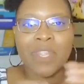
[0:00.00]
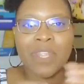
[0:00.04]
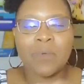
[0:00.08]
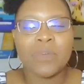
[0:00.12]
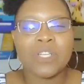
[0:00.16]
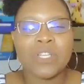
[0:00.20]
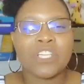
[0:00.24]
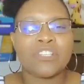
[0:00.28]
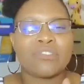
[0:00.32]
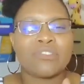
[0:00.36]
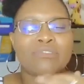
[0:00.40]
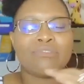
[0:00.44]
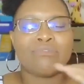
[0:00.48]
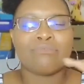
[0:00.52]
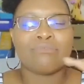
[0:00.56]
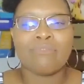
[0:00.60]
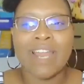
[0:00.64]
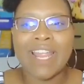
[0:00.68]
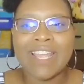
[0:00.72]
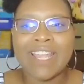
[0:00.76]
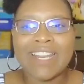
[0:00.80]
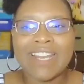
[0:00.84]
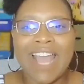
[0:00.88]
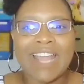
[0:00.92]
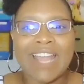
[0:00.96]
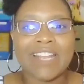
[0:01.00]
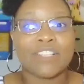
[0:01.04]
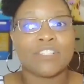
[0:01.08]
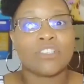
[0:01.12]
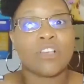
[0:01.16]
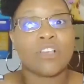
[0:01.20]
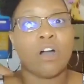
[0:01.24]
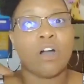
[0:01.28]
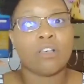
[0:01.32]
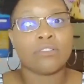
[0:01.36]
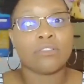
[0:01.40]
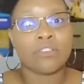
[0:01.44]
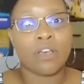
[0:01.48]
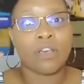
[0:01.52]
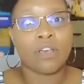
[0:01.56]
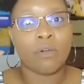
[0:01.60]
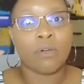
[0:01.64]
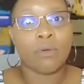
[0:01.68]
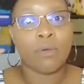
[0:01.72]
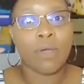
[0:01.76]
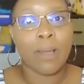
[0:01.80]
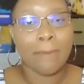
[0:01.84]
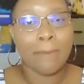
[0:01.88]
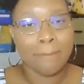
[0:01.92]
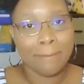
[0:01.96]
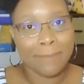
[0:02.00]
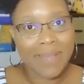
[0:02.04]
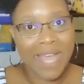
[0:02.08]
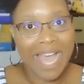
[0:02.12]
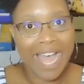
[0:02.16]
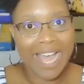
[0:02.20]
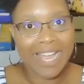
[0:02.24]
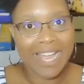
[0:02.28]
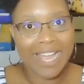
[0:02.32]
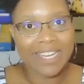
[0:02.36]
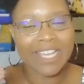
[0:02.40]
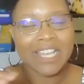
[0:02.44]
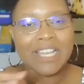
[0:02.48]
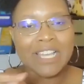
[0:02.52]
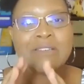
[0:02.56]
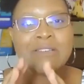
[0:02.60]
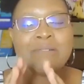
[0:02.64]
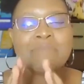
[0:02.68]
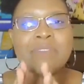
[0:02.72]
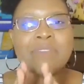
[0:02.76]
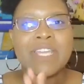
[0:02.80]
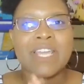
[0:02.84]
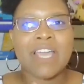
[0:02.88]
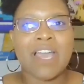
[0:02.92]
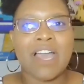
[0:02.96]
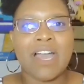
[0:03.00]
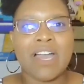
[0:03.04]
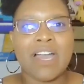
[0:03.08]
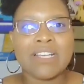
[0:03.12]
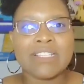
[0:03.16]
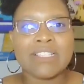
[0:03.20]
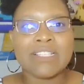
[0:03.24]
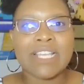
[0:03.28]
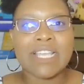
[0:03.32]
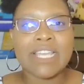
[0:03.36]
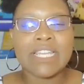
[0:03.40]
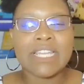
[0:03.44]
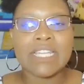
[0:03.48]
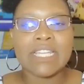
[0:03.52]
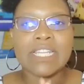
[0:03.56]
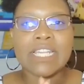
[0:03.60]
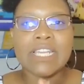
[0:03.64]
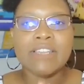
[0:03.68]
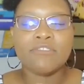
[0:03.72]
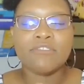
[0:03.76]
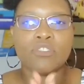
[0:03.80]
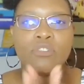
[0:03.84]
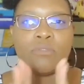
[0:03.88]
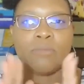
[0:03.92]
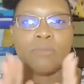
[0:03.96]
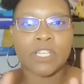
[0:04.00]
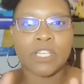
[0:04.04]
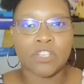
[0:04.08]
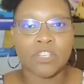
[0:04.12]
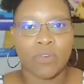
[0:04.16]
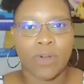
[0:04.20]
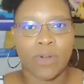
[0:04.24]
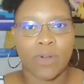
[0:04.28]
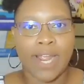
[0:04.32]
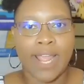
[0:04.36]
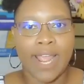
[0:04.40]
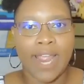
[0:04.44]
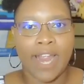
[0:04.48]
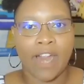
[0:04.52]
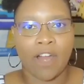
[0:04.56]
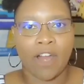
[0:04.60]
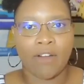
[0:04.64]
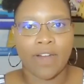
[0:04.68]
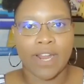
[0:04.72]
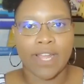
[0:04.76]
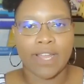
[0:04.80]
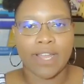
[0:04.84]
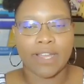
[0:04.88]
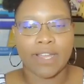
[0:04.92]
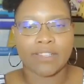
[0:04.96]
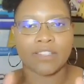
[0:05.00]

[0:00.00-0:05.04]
Which is great. And it's also bad because it leaves too much gray area.